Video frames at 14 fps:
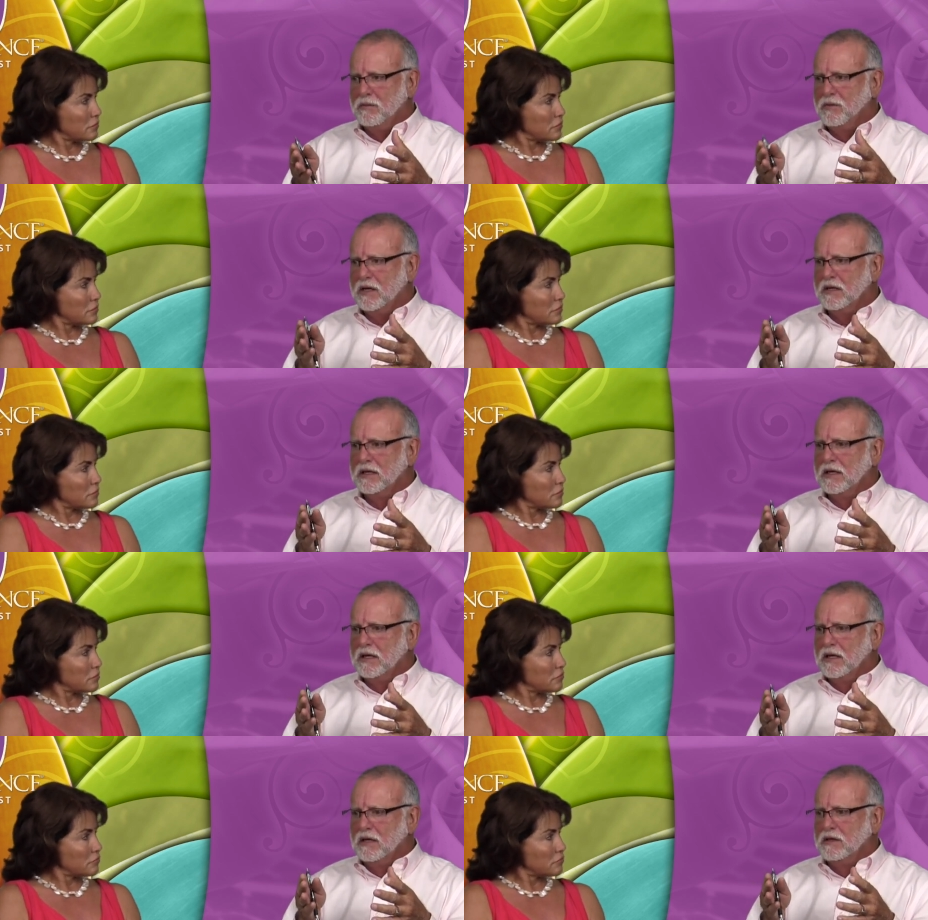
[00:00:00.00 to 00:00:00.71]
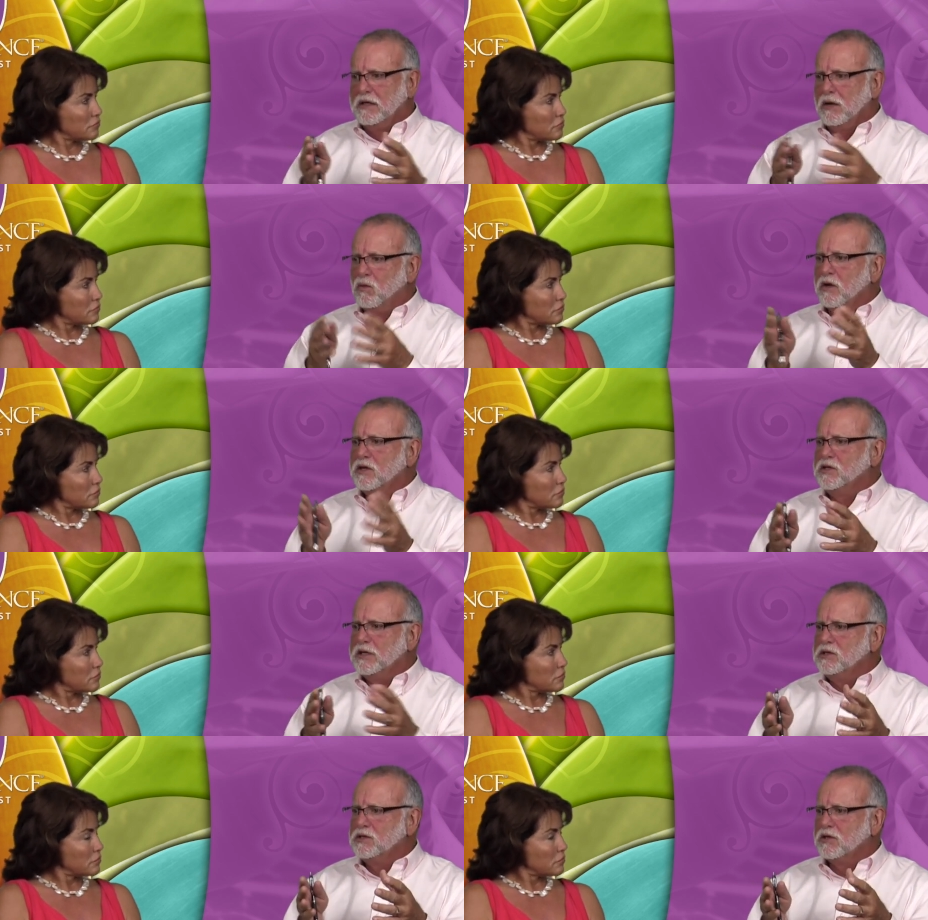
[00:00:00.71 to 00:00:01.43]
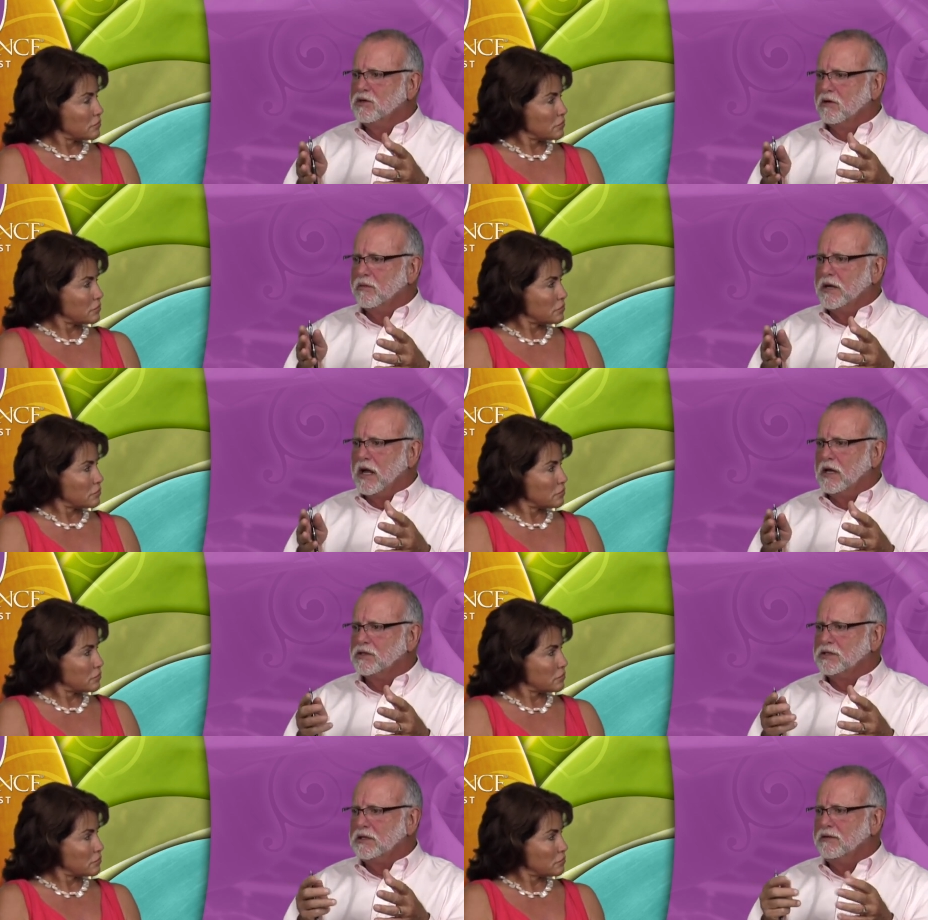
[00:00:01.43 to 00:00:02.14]
Speaker 1: But they want to change the
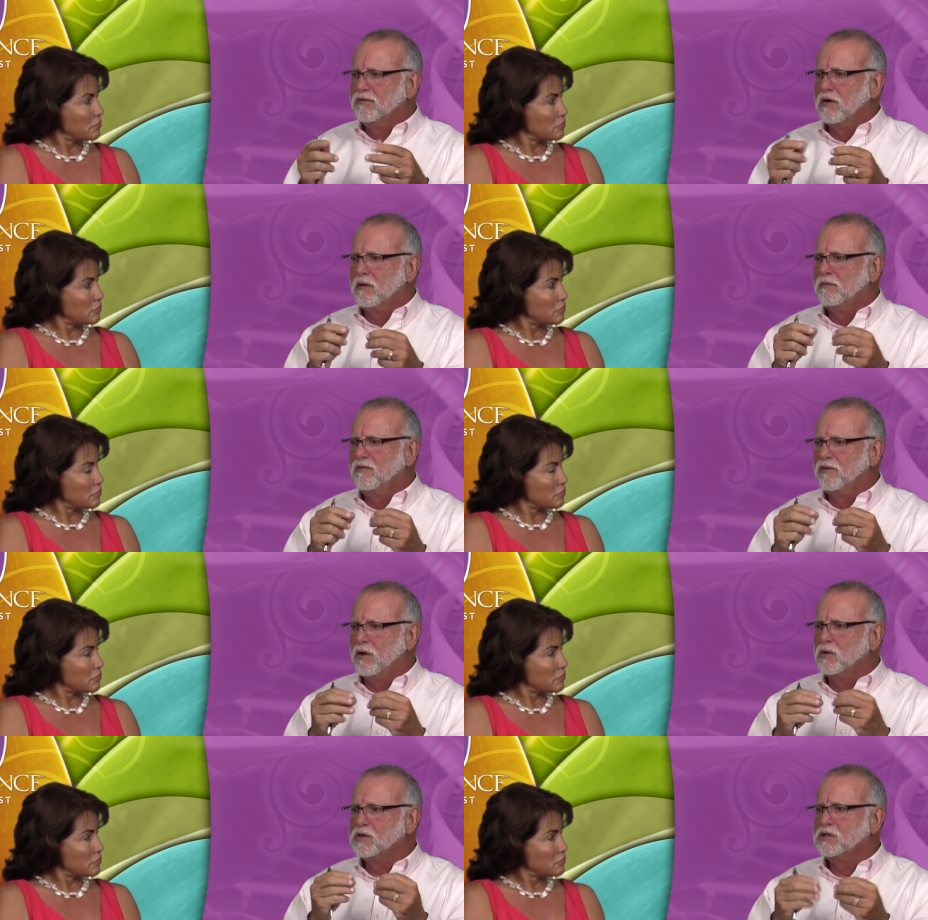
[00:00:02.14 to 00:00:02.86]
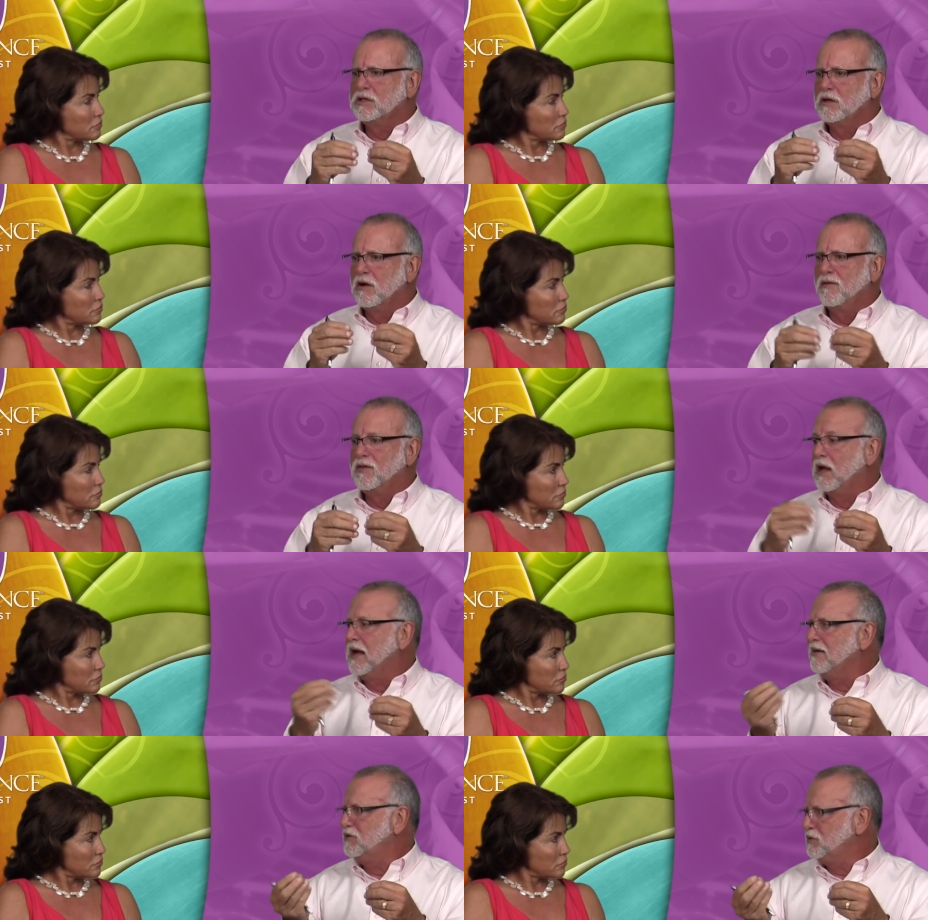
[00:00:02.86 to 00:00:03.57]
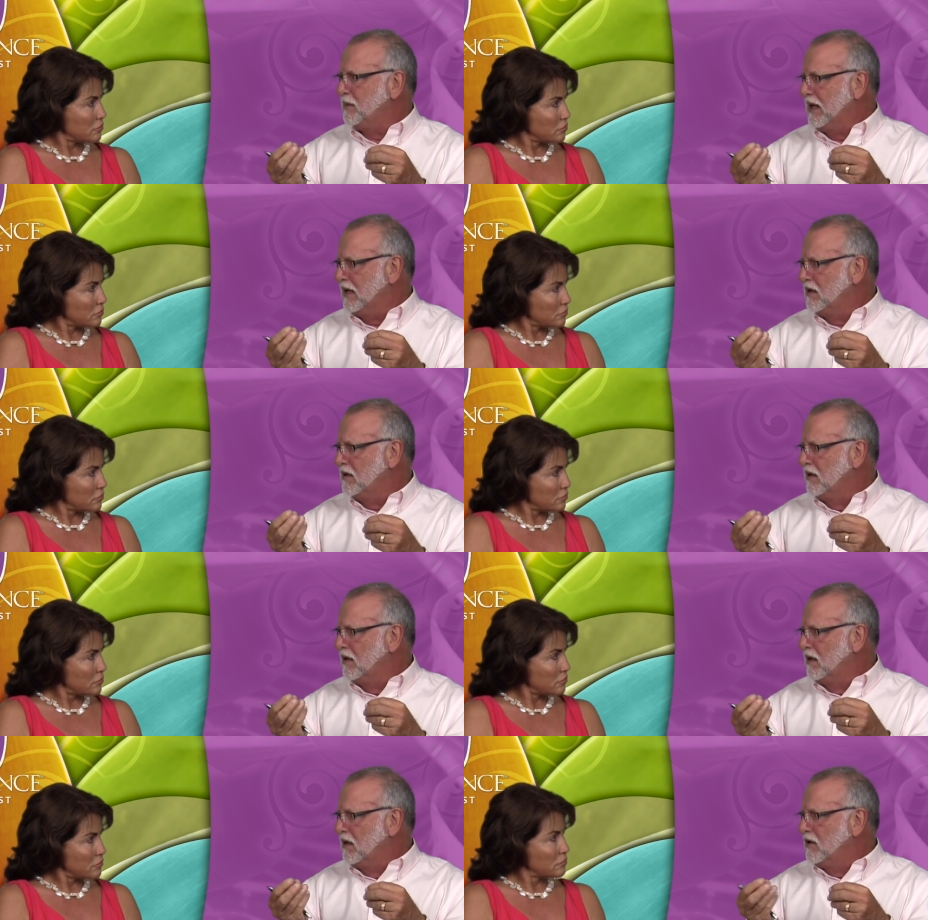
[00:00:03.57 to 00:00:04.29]
terminology from focusing on the
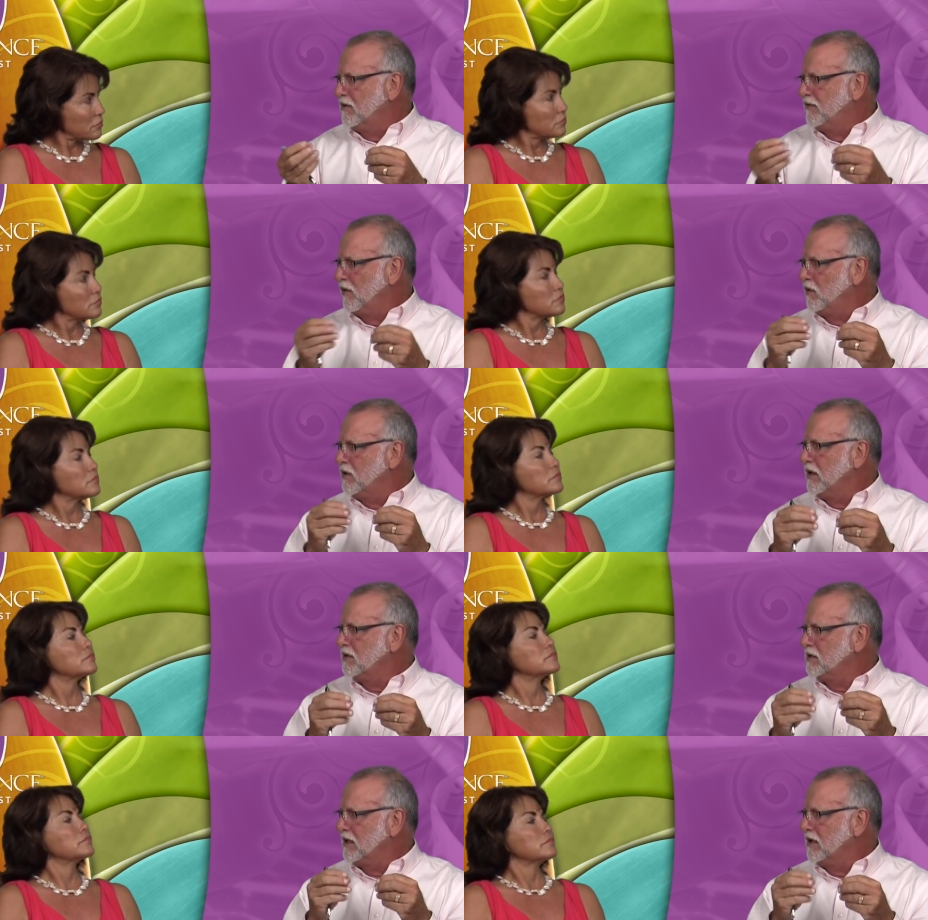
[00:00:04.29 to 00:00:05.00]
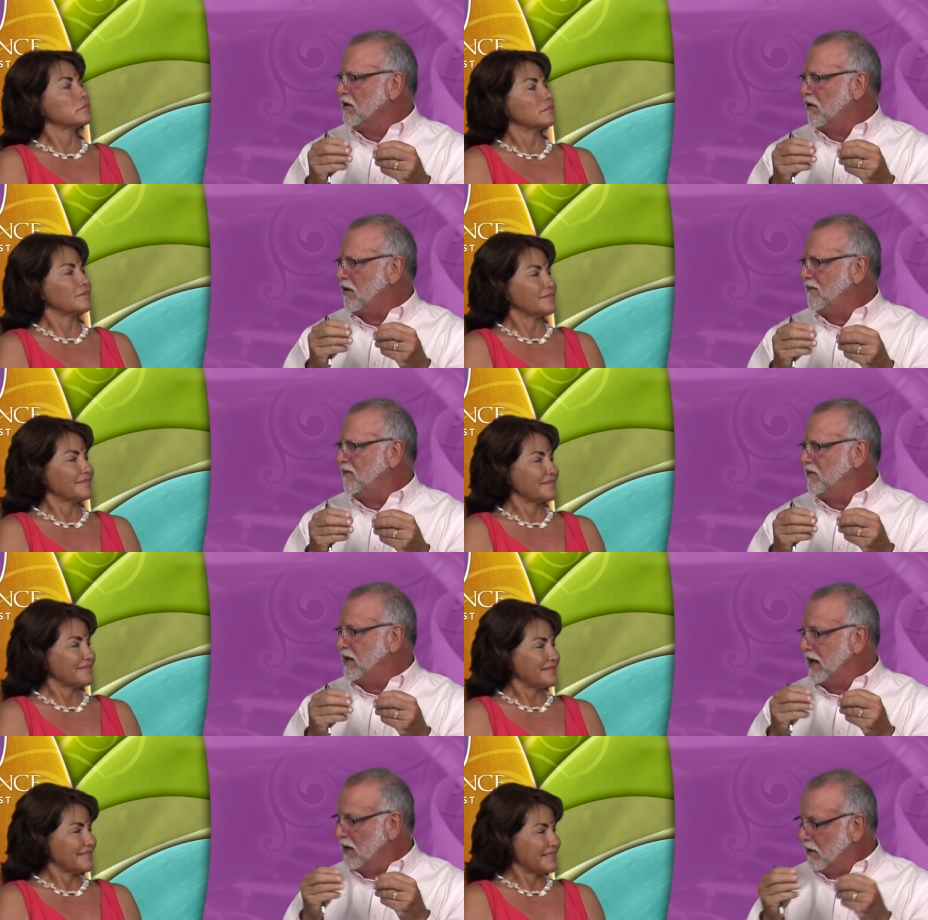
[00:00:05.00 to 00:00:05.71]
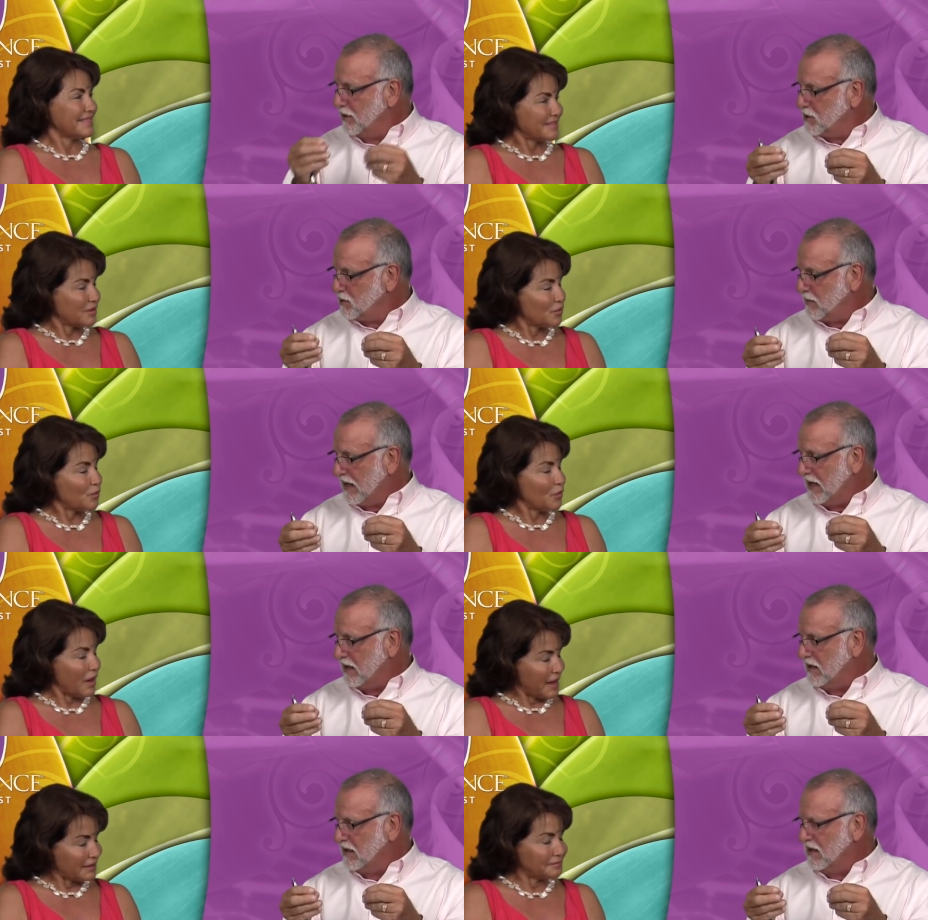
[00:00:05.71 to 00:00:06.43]
lifespan to focusing on the health
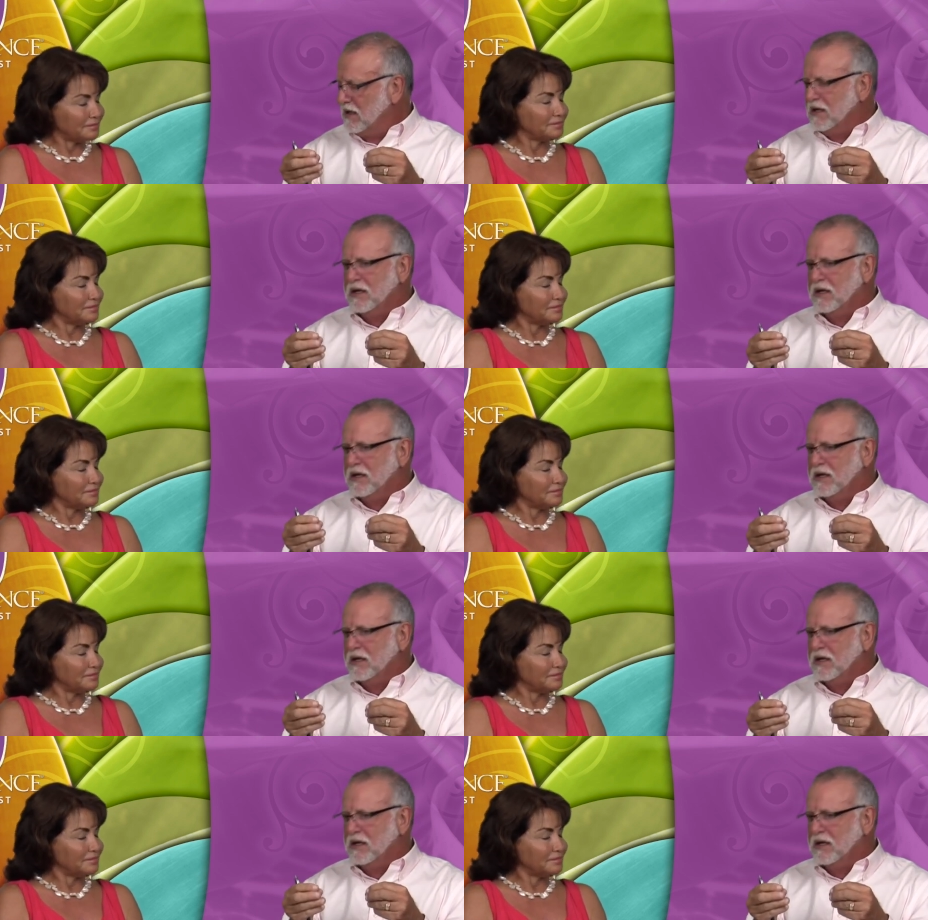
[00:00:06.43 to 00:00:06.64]
span. Right.